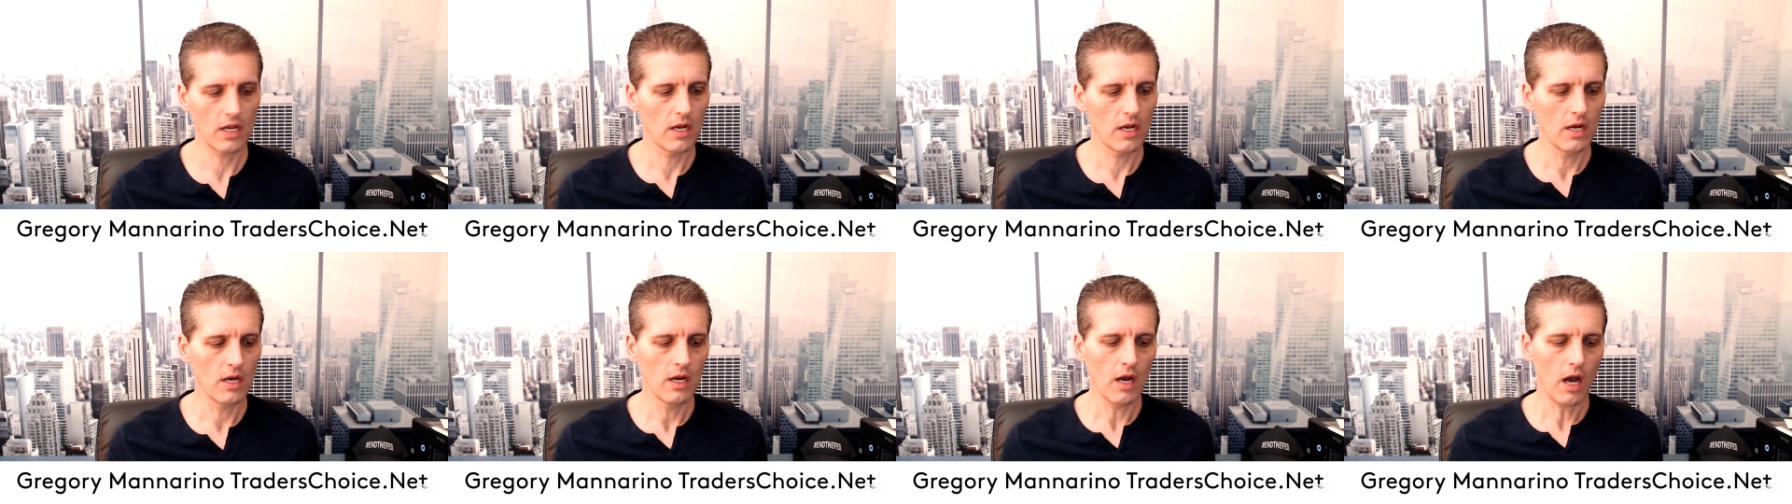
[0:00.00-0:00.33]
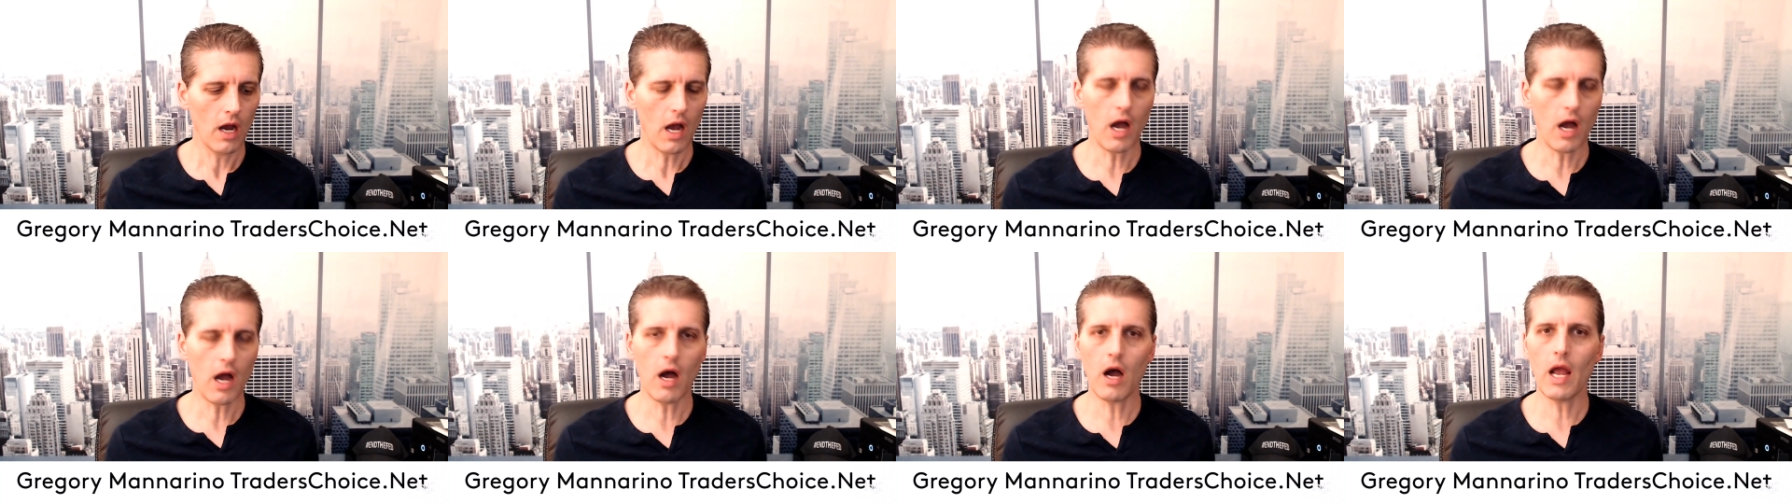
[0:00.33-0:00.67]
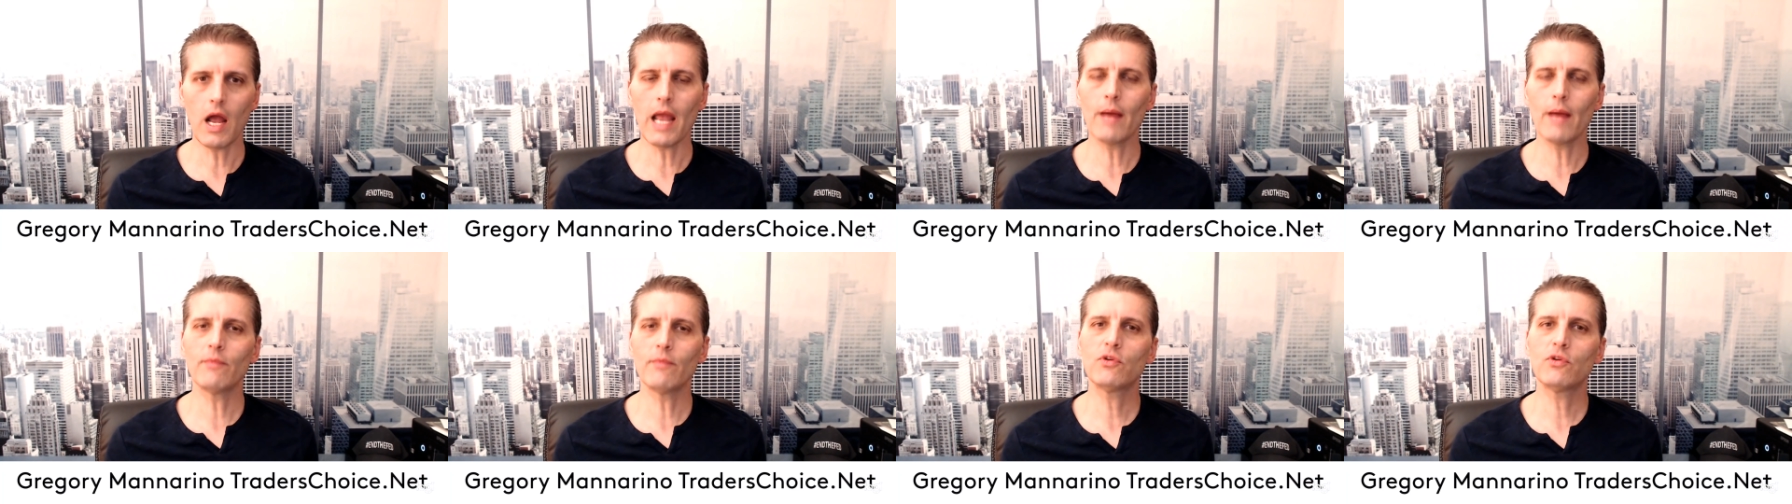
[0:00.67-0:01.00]
uh, am
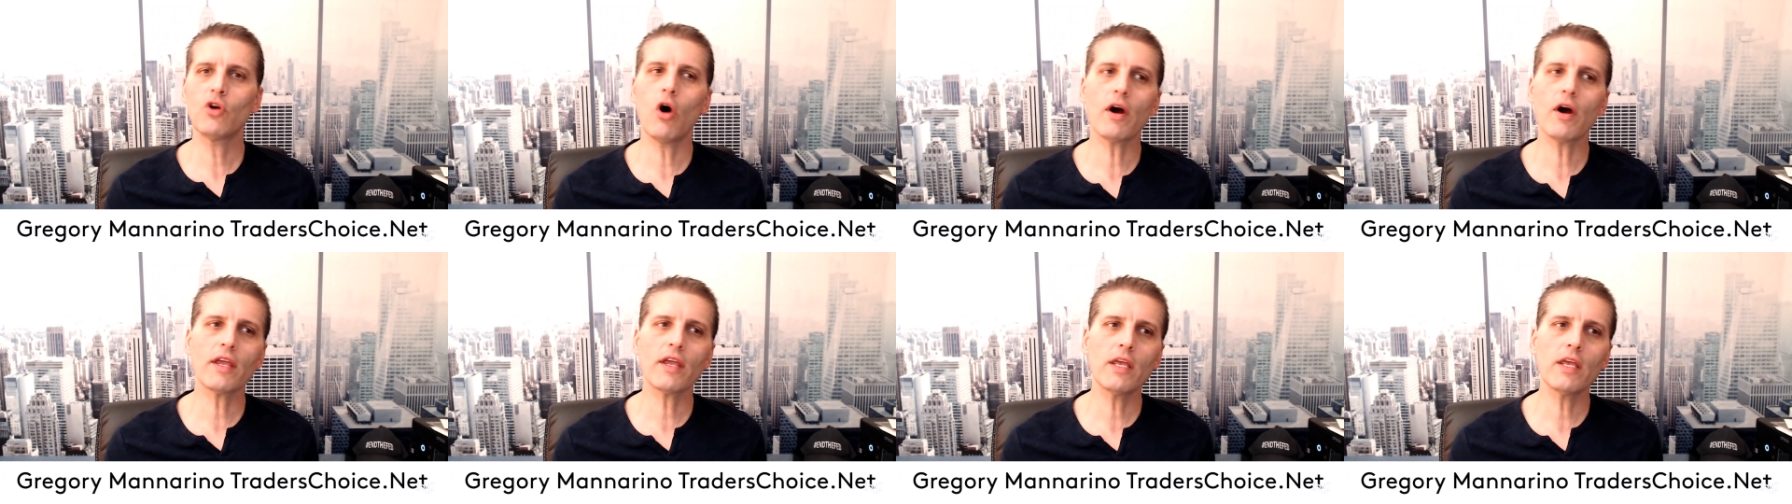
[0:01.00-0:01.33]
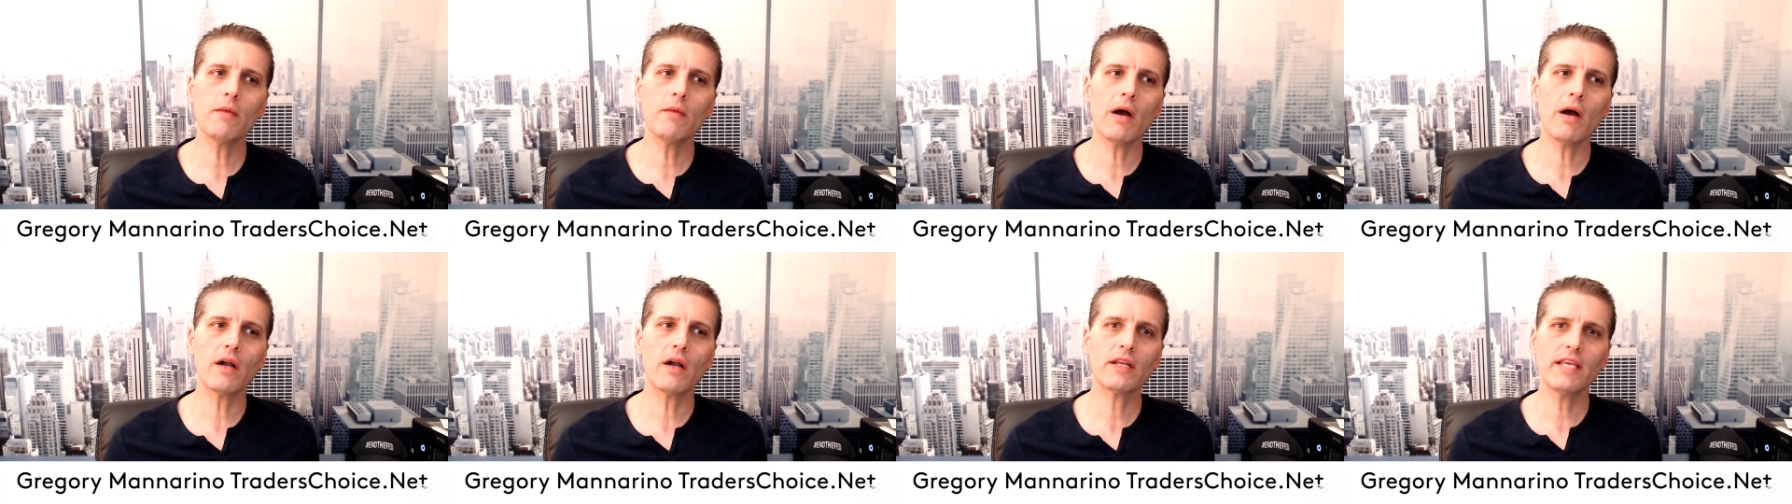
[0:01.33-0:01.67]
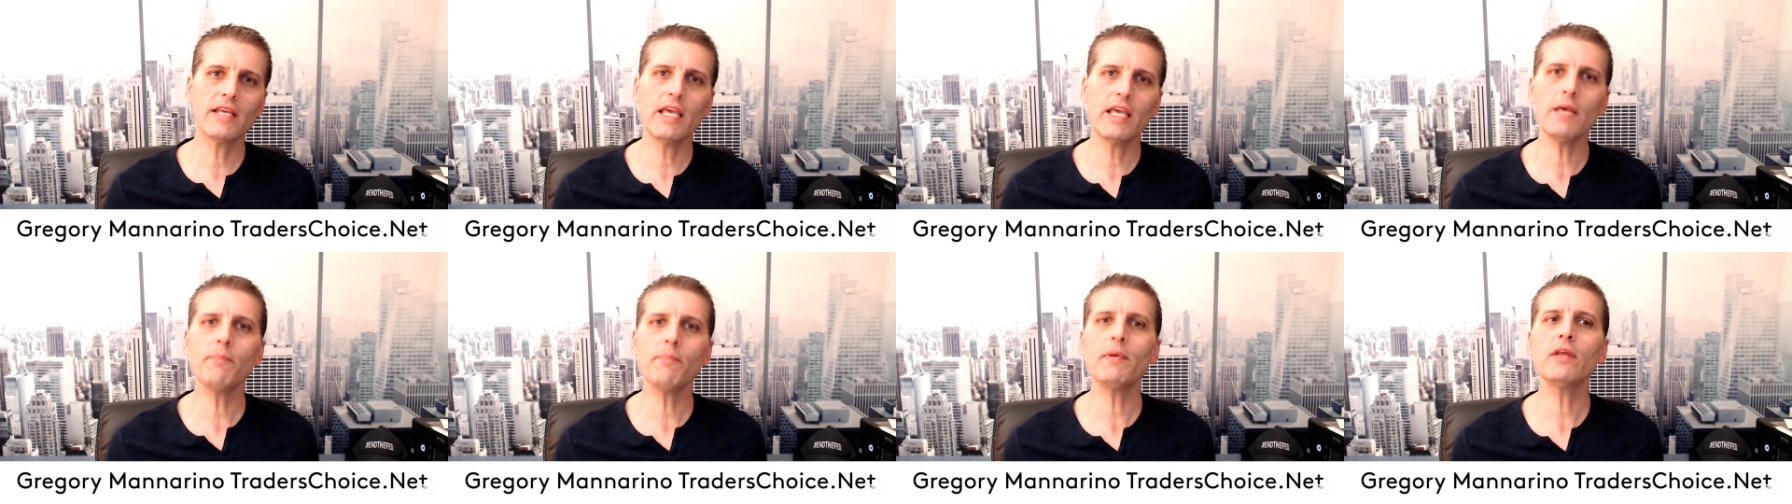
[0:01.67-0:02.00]
talking about
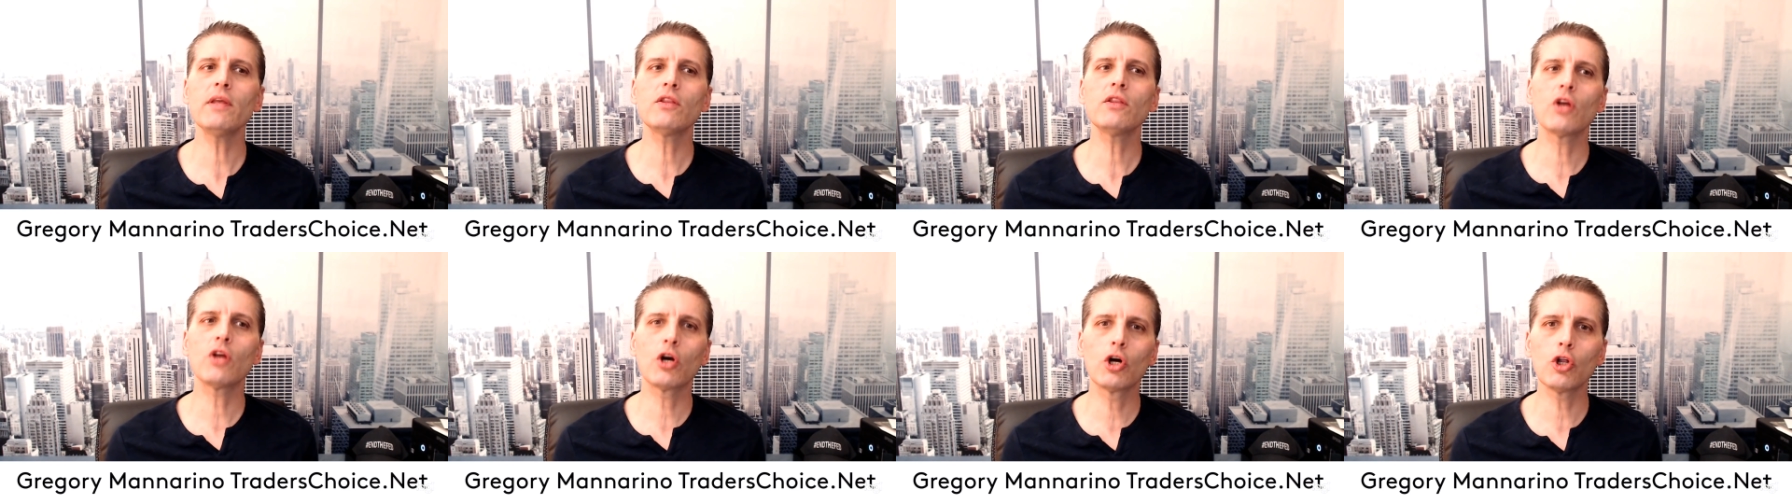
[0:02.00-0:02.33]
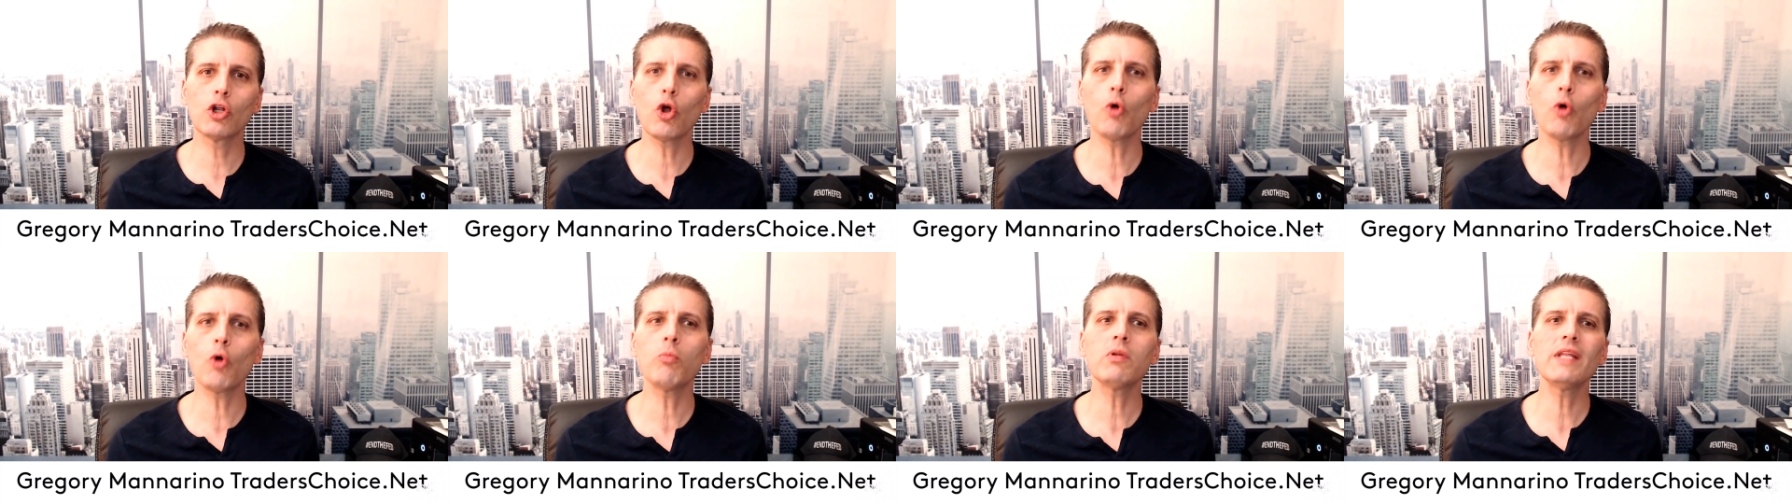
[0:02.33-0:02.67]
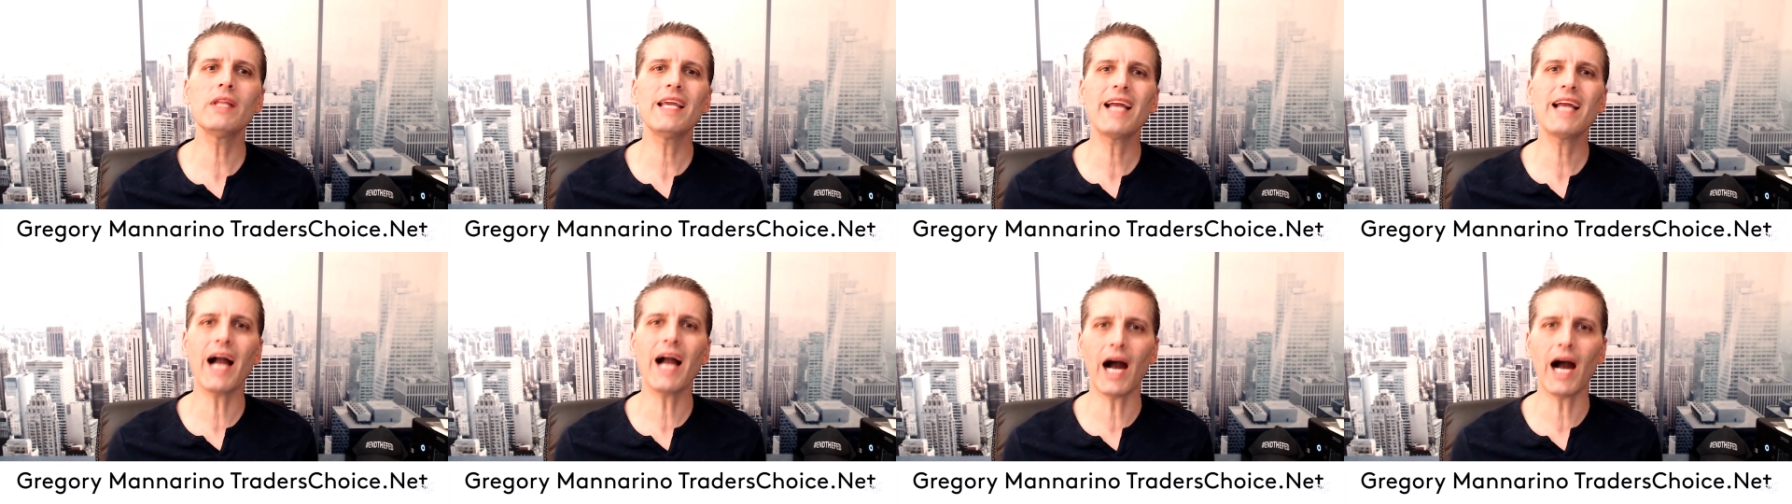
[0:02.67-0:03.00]
keeping the global
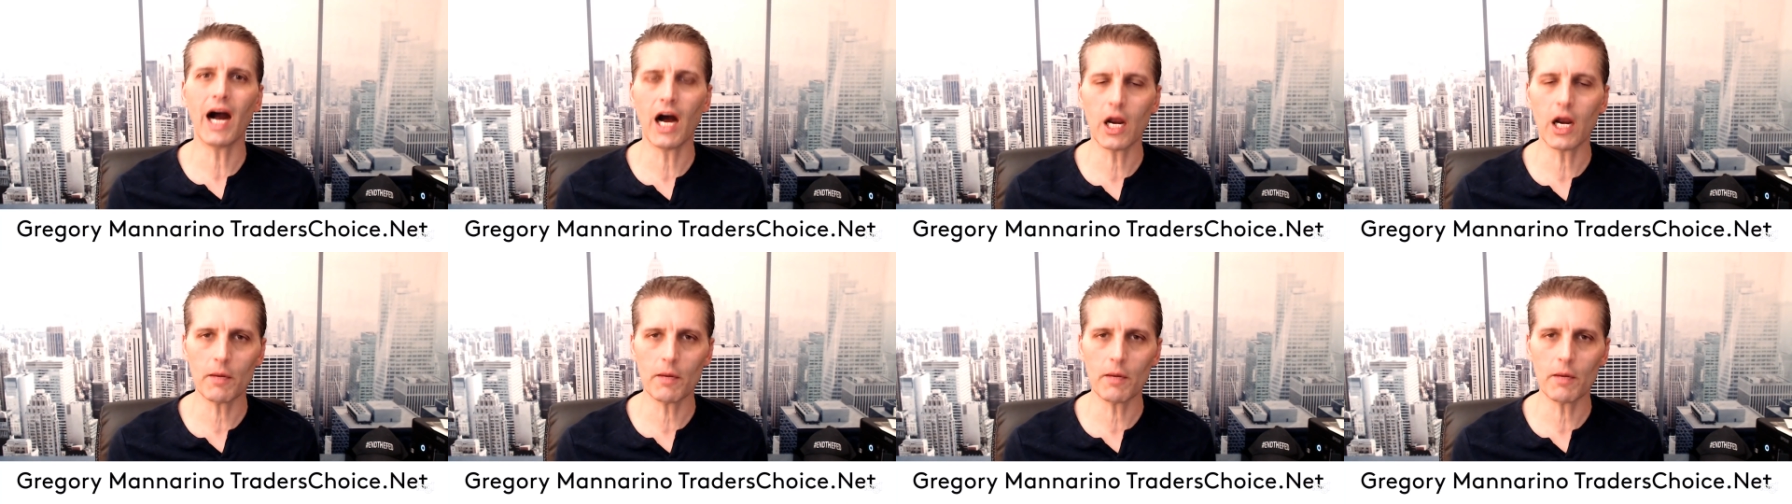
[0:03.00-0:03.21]
economy